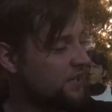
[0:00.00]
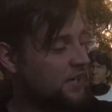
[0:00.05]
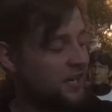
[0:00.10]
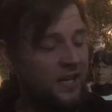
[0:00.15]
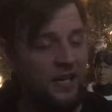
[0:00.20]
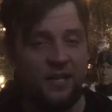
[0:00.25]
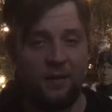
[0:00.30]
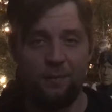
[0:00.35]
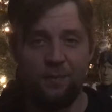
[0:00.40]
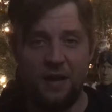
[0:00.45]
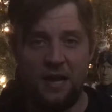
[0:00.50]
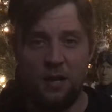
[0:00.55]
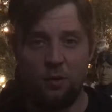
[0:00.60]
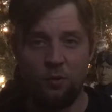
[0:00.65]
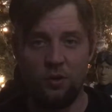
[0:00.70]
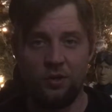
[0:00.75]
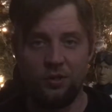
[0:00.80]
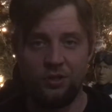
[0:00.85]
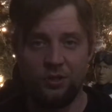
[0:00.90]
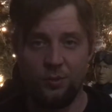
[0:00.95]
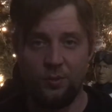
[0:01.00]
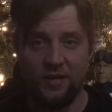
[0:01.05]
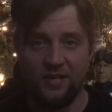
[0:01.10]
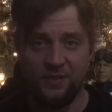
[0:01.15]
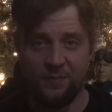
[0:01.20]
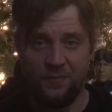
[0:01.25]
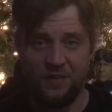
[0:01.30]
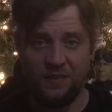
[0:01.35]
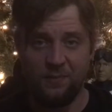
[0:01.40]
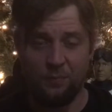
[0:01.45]
a powered
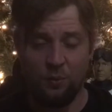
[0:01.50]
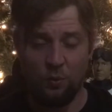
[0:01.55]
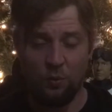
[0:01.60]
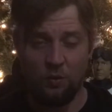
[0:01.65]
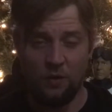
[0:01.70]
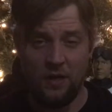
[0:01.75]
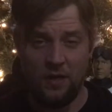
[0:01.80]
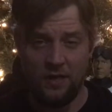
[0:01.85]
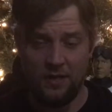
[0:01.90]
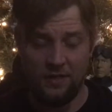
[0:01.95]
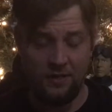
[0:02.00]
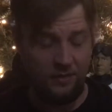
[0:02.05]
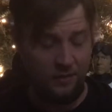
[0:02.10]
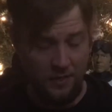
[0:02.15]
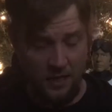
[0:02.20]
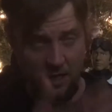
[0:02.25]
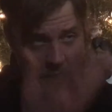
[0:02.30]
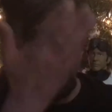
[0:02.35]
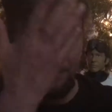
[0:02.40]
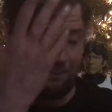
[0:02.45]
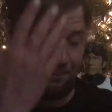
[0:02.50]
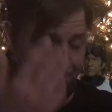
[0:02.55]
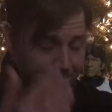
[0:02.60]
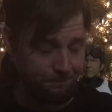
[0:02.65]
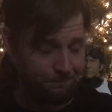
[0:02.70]
USB hub.